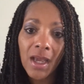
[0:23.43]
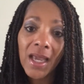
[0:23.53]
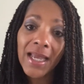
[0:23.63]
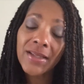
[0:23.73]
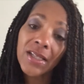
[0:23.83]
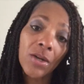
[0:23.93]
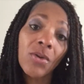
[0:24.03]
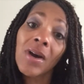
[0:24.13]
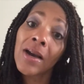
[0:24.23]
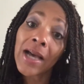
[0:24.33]
And
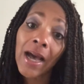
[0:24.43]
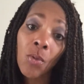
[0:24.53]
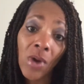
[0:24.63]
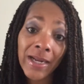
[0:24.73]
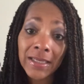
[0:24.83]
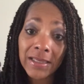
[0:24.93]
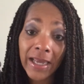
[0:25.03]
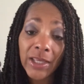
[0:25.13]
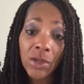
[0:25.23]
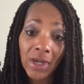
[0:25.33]
so I want to
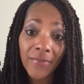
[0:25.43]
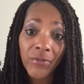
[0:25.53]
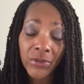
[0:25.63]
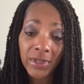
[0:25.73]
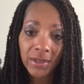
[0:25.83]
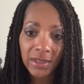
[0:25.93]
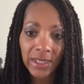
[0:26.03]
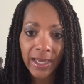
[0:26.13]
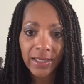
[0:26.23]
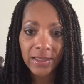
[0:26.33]
set you up for
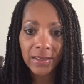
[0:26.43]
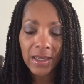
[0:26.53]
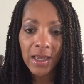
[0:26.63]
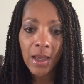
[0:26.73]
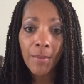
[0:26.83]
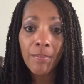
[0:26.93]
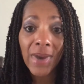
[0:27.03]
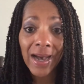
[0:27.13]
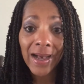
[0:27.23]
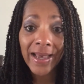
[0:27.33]
success
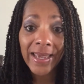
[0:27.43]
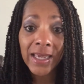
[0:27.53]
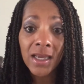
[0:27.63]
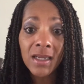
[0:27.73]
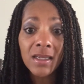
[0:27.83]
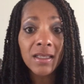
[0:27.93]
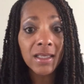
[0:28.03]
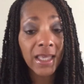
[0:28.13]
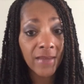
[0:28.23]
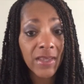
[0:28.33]
by
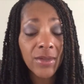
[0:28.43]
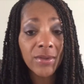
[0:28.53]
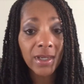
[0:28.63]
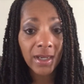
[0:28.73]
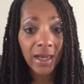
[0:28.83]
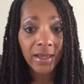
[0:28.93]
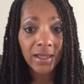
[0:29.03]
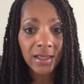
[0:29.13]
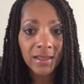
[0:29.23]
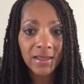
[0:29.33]
giving you the
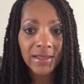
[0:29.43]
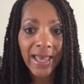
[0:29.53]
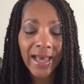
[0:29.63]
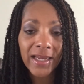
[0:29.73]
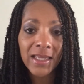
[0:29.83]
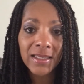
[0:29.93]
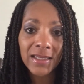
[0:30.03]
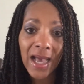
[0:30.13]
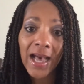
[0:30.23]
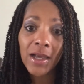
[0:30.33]
guidance that is
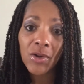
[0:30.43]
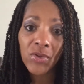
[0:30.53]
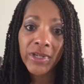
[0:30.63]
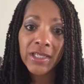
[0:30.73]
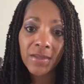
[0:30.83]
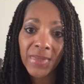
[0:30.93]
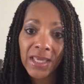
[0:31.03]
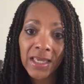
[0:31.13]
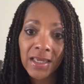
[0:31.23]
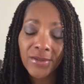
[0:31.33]
not going to
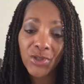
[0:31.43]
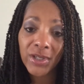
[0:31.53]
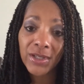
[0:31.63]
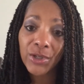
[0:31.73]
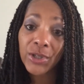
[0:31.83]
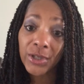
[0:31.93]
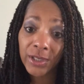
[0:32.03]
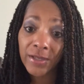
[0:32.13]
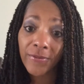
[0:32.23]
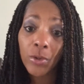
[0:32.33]
be just
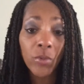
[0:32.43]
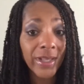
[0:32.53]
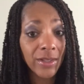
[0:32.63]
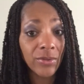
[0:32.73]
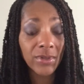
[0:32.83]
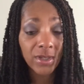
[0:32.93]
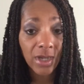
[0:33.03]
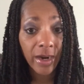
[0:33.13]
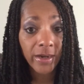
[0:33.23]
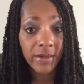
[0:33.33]
good for when you
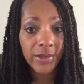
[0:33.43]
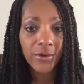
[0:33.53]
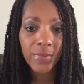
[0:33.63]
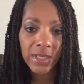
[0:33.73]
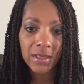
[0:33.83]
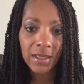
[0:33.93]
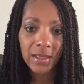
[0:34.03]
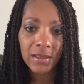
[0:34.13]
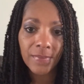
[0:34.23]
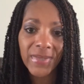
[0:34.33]
start your
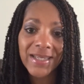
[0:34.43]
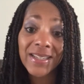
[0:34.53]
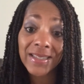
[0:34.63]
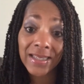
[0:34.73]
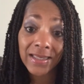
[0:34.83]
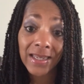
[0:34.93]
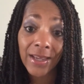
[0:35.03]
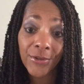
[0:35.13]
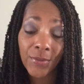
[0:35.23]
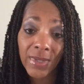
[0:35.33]
business, but to
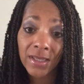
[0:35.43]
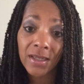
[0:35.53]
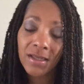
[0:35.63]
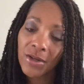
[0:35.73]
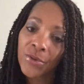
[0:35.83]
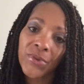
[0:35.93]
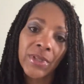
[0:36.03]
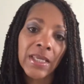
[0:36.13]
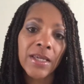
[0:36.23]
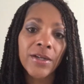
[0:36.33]
sustain your business over
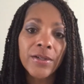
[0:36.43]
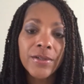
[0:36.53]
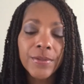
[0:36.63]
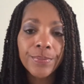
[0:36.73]
the years.